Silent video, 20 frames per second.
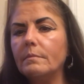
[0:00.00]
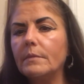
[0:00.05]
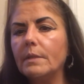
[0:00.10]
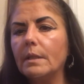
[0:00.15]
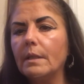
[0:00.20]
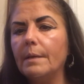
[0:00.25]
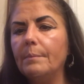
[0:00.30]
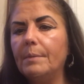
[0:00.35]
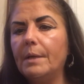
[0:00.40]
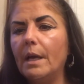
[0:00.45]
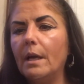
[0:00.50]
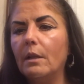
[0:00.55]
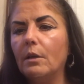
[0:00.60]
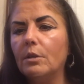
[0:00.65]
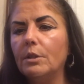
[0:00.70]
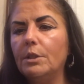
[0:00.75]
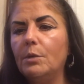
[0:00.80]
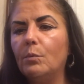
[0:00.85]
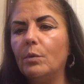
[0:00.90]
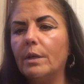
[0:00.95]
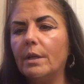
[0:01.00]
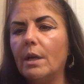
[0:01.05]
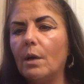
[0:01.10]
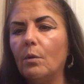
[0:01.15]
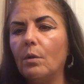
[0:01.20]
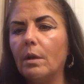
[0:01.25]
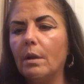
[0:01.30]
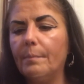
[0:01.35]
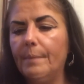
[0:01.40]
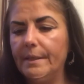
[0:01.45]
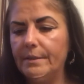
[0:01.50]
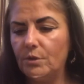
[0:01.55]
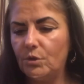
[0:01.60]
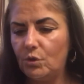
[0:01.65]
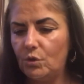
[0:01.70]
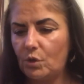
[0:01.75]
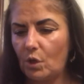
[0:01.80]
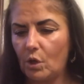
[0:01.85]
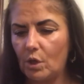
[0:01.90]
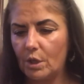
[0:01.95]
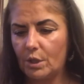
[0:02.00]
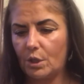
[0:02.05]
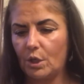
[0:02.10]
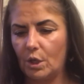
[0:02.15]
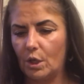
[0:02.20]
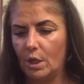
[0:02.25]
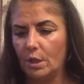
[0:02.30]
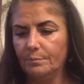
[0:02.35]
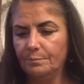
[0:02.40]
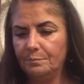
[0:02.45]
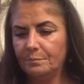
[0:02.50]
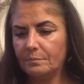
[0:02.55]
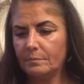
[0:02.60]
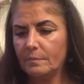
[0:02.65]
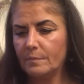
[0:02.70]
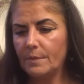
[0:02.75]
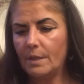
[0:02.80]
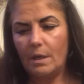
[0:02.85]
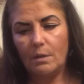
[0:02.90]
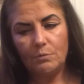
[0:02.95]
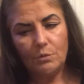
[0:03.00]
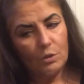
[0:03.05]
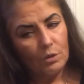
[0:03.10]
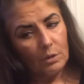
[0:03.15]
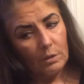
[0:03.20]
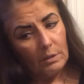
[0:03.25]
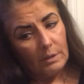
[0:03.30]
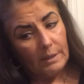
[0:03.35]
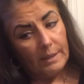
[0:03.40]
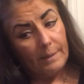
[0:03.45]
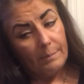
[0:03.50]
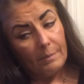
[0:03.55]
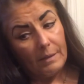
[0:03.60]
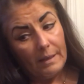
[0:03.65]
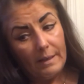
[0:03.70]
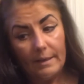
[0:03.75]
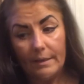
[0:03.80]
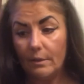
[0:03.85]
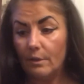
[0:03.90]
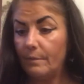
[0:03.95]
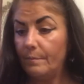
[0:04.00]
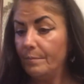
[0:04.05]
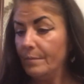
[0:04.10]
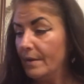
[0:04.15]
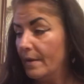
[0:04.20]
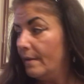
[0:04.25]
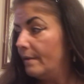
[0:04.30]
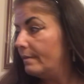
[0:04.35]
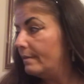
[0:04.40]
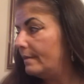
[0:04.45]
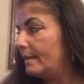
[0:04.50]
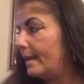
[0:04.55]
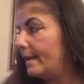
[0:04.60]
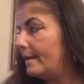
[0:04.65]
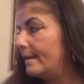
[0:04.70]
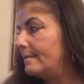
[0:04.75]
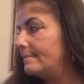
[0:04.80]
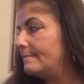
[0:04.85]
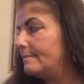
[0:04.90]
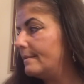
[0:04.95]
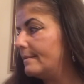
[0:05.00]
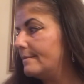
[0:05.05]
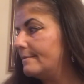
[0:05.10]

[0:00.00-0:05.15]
lip color, you want to go a little bit darker on your lip liner than